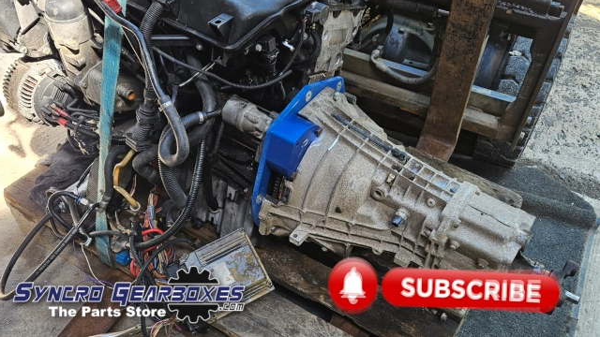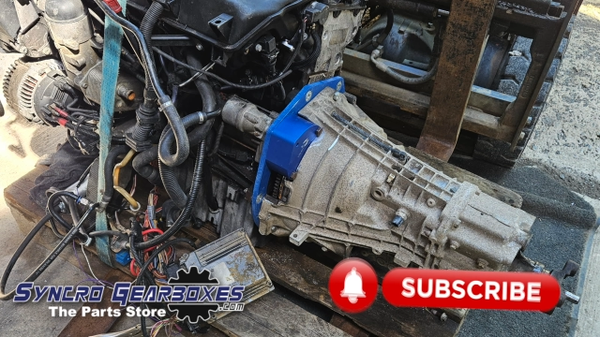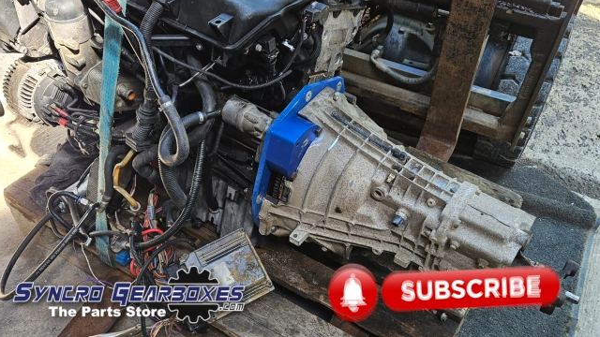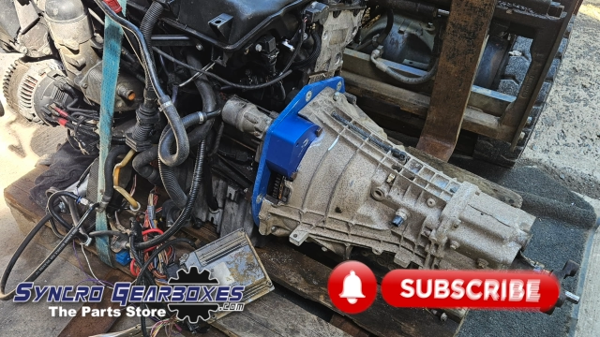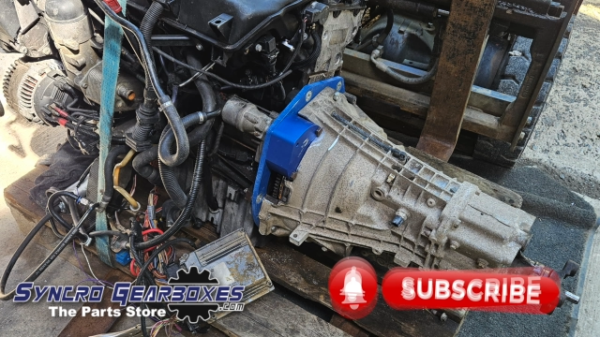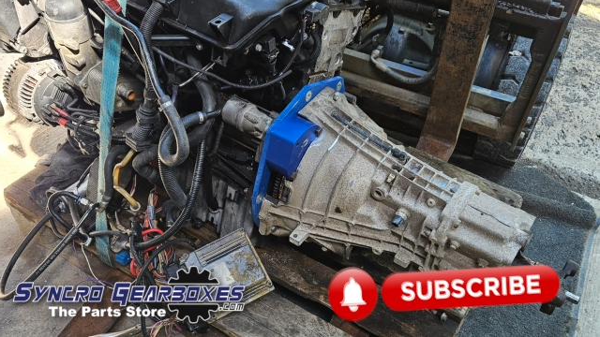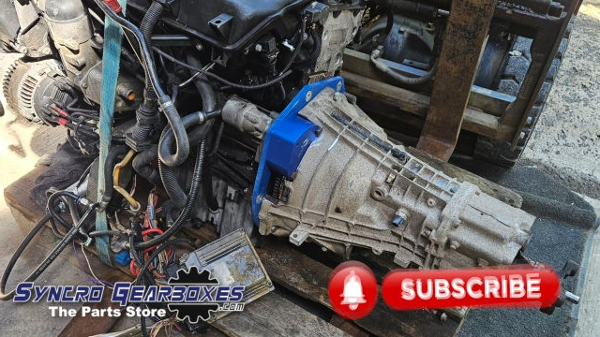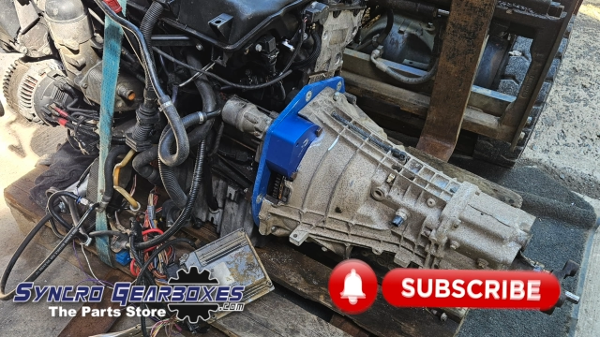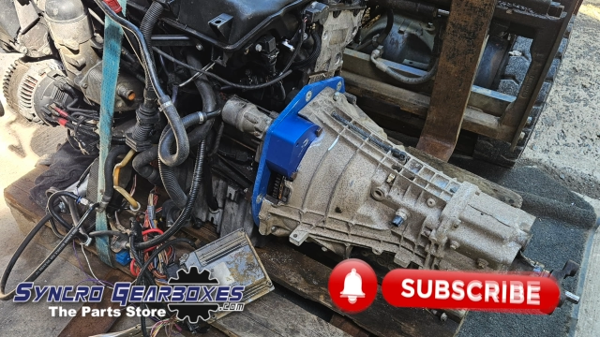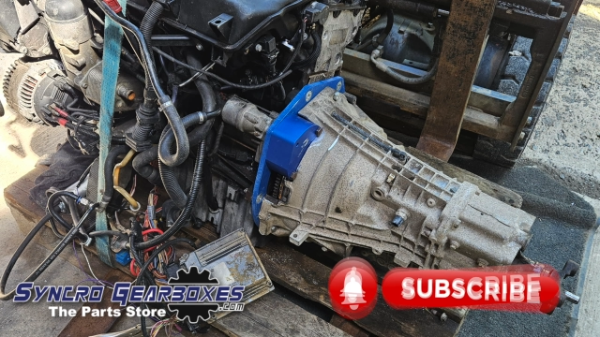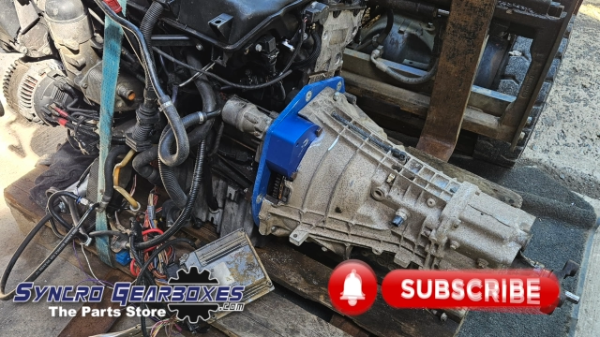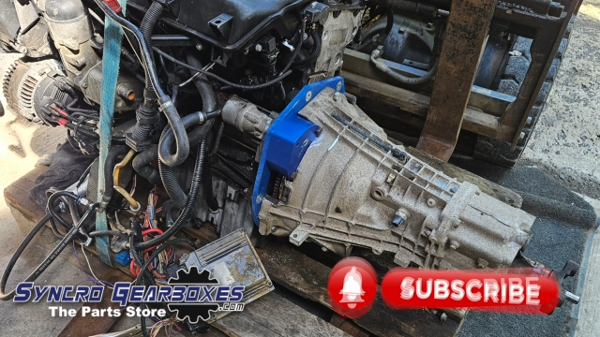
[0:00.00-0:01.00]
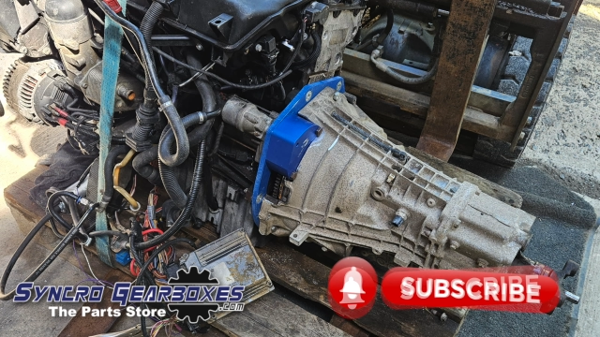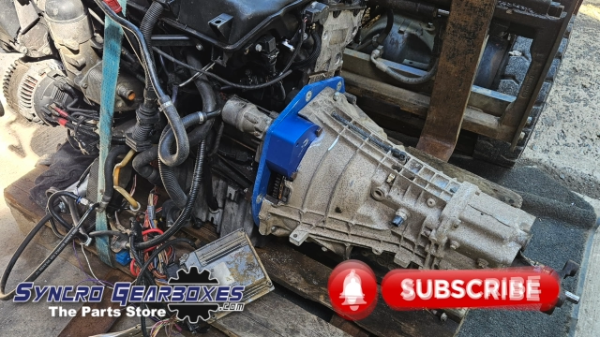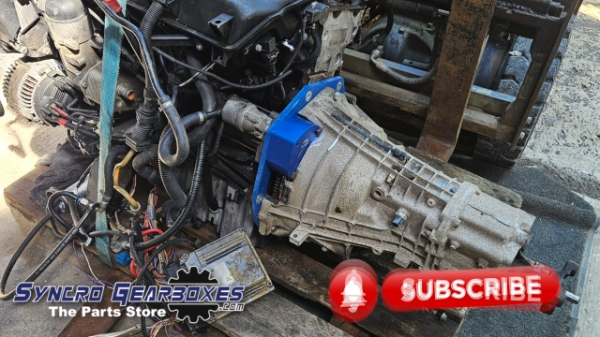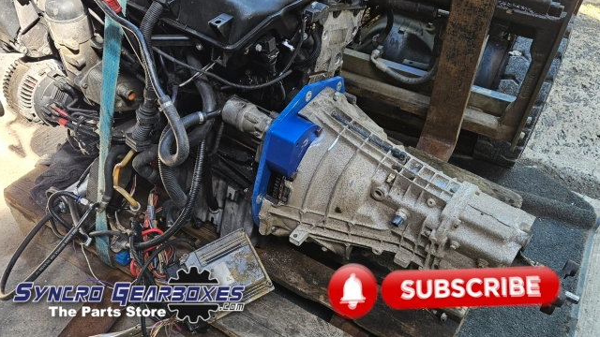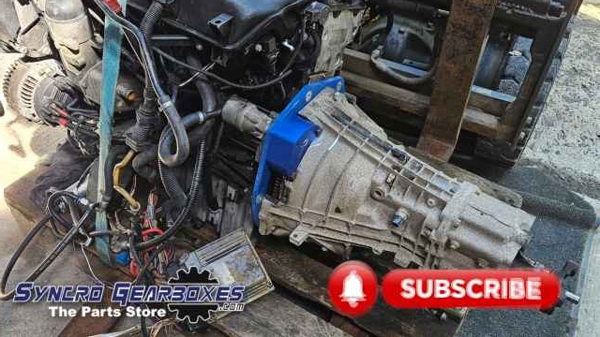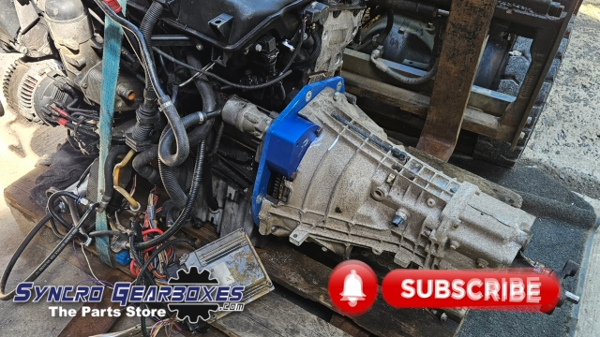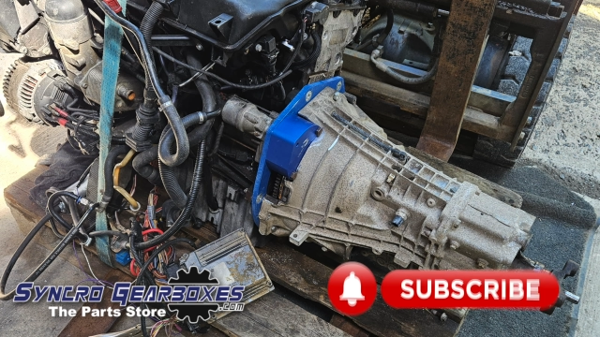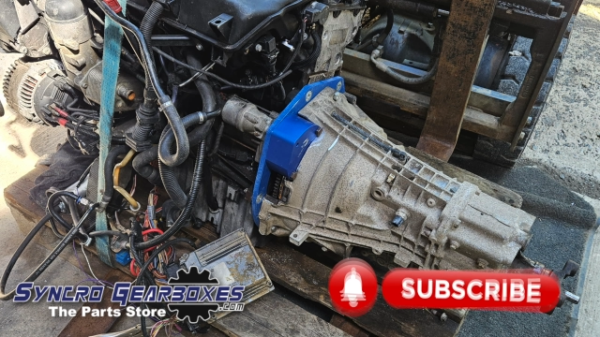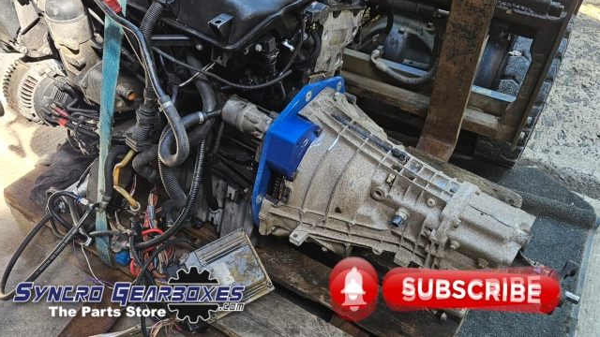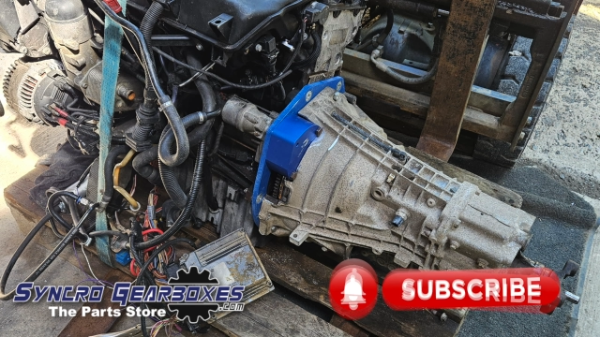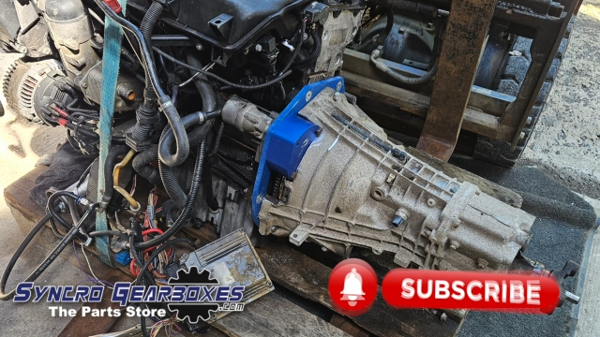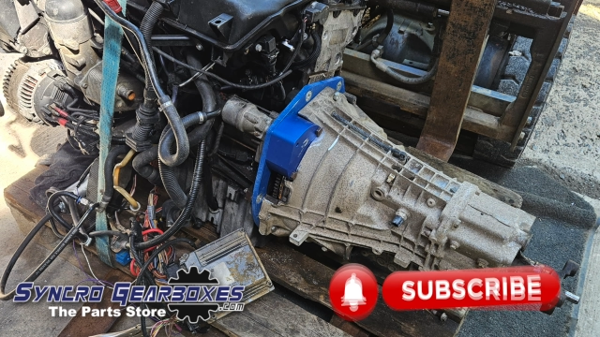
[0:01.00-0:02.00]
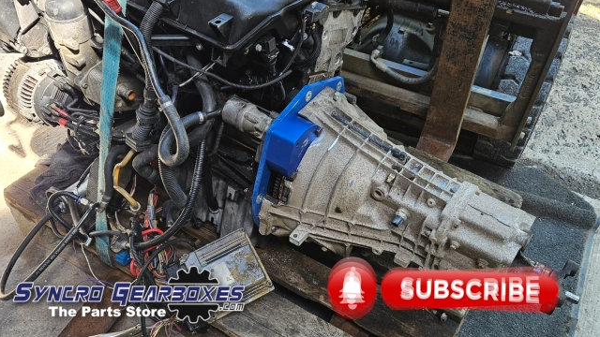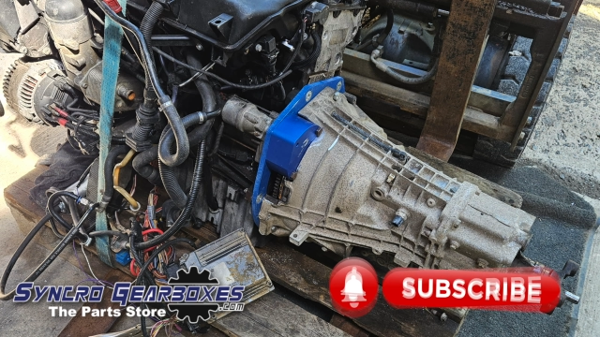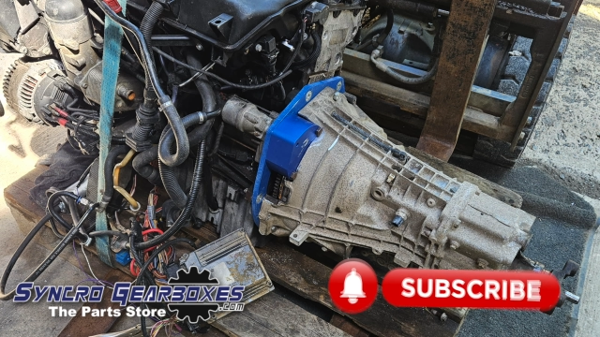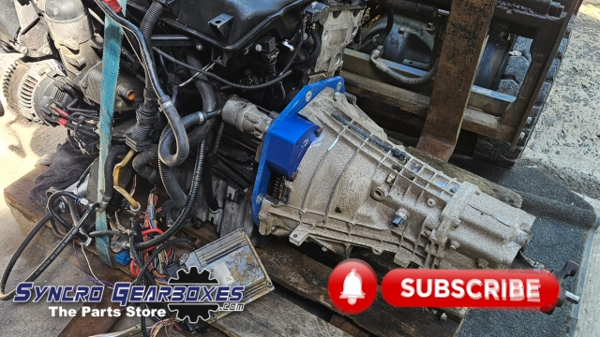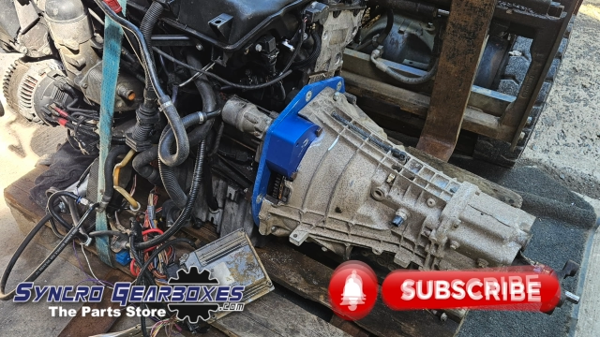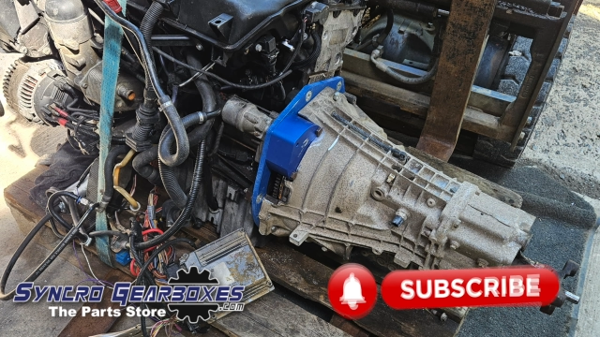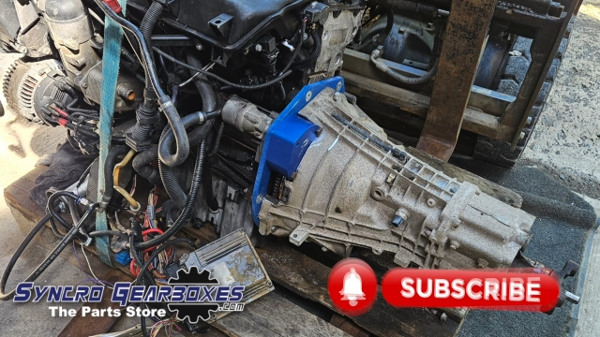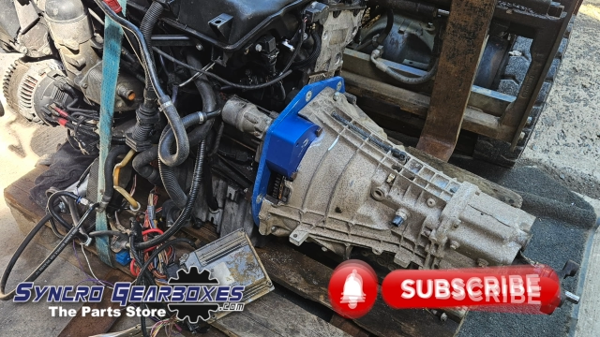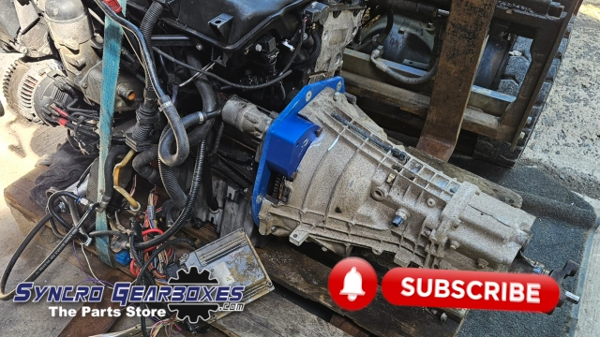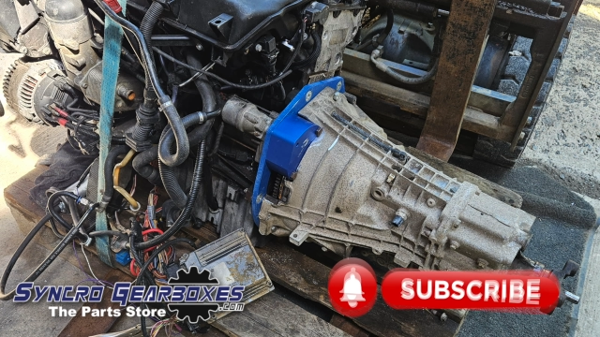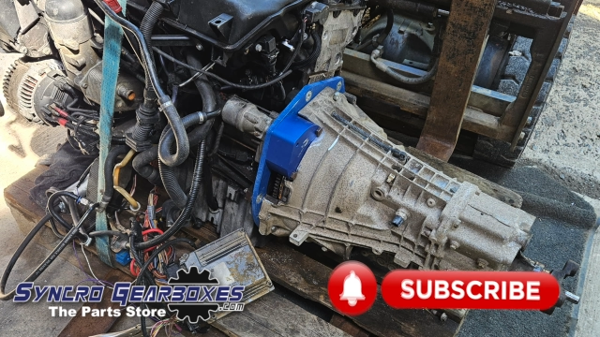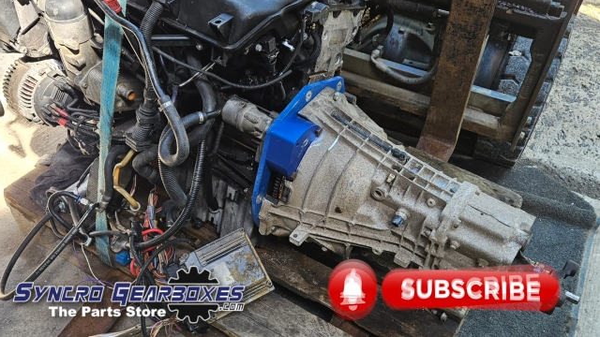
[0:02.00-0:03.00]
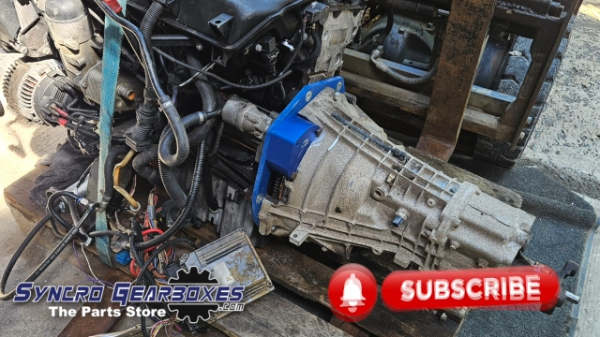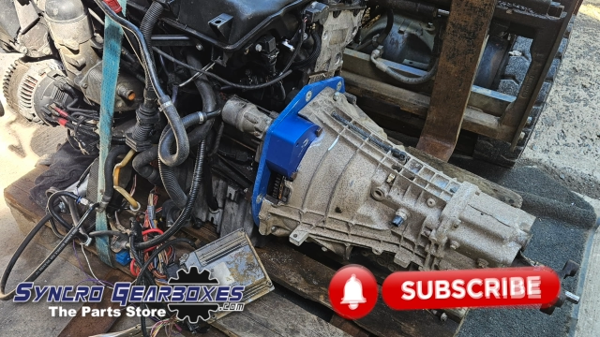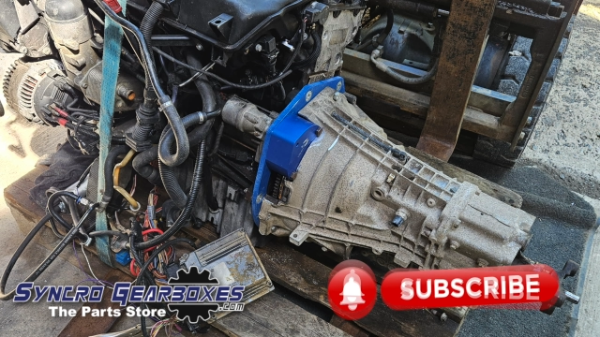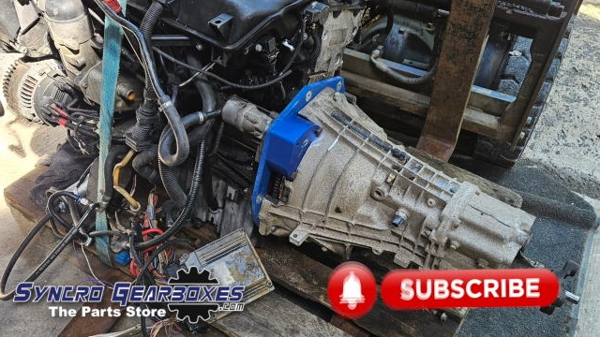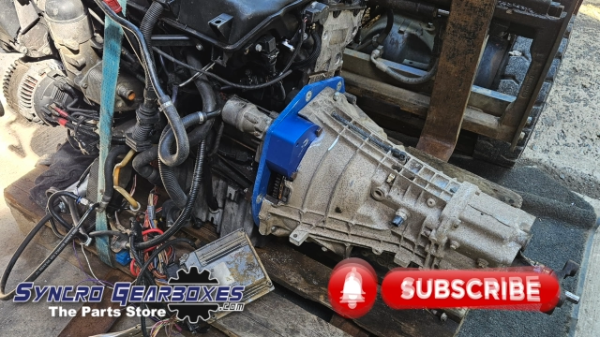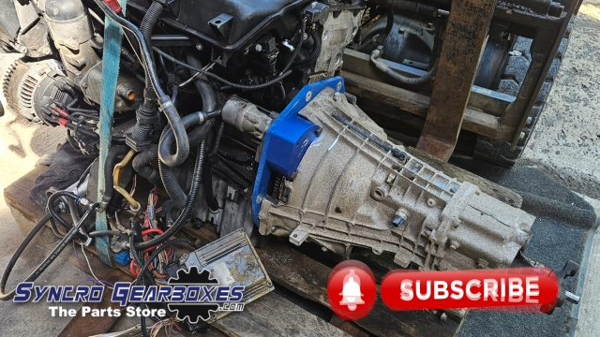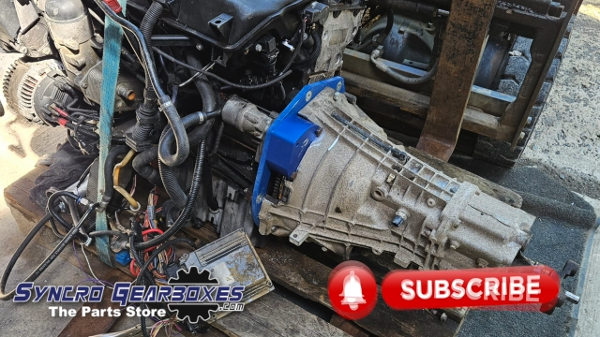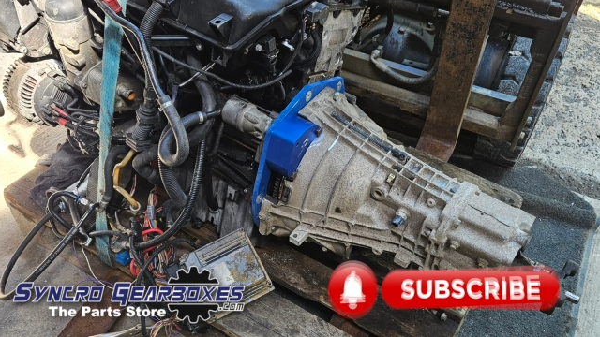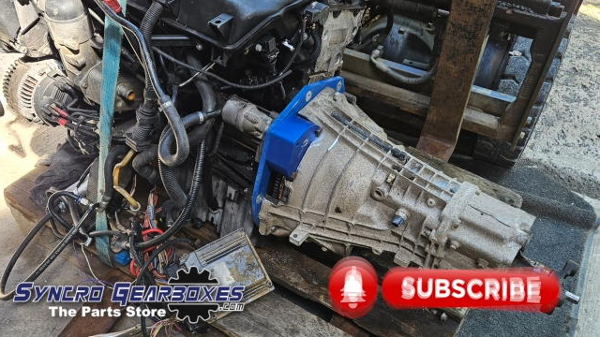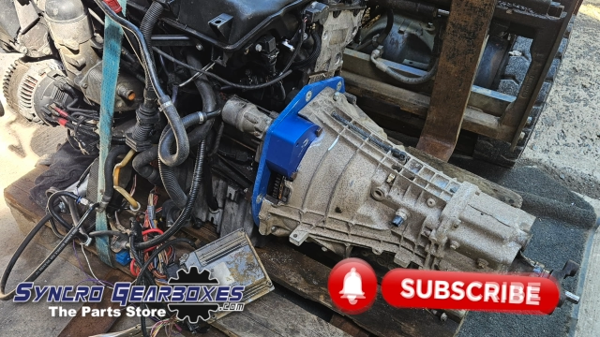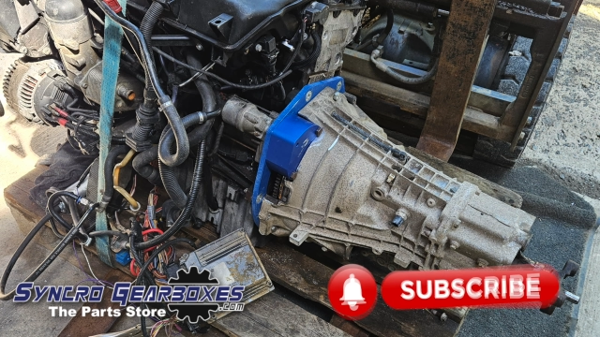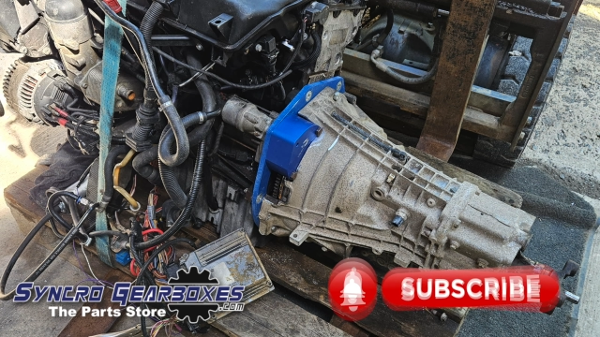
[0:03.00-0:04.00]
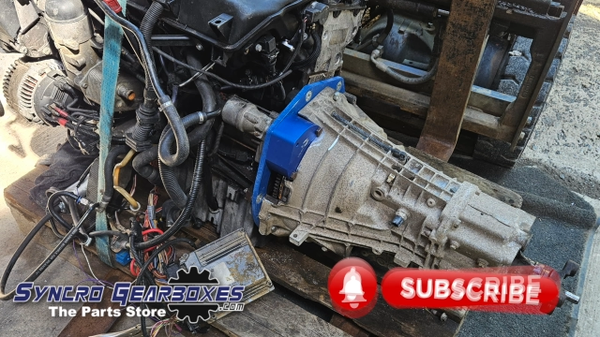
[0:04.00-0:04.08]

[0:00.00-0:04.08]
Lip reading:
No face is visible, so there are no lips to read.